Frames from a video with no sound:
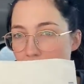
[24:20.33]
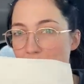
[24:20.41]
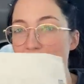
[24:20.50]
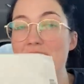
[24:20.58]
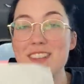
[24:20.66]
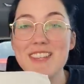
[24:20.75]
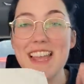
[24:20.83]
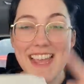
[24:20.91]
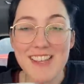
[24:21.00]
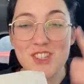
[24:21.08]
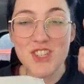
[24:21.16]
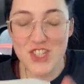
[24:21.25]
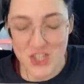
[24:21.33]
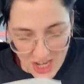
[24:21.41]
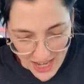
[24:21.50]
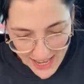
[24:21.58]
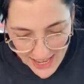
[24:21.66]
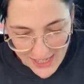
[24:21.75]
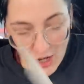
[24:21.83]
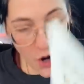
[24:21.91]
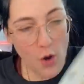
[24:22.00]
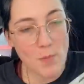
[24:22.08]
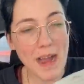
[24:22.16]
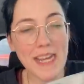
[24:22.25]
This is sick.
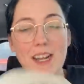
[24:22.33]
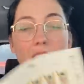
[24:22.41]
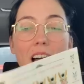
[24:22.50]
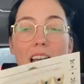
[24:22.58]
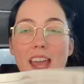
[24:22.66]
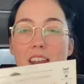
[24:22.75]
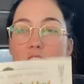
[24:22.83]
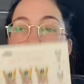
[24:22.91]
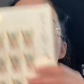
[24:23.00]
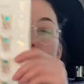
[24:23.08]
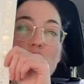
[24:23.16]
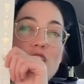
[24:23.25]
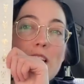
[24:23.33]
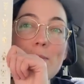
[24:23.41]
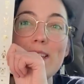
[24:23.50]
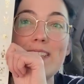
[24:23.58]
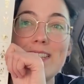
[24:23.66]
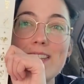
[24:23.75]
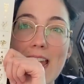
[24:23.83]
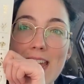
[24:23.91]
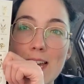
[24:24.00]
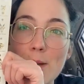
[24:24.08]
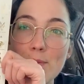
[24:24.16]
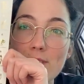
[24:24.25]
Oh my God. She sent me
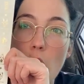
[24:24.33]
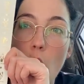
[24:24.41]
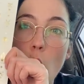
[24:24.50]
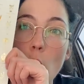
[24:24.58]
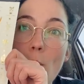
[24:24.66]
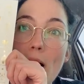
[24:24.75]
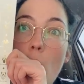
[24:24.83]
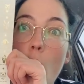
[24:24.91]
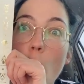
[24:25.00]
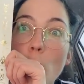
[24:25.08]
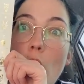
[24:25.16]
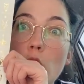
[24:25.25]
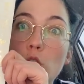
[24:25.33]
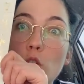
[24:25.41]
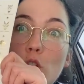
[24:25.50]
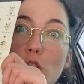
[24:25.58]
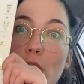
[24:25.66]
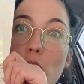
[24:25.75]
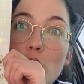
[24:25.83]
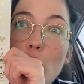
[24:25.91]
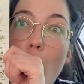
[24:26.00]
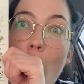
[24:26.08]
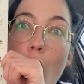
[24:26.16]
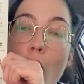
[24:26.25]
stamps. Oh my, oh, look at
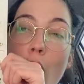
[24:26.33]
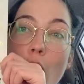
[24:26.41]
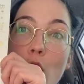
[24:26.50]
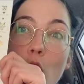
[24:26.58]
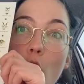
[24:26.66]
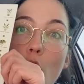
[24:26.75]
that.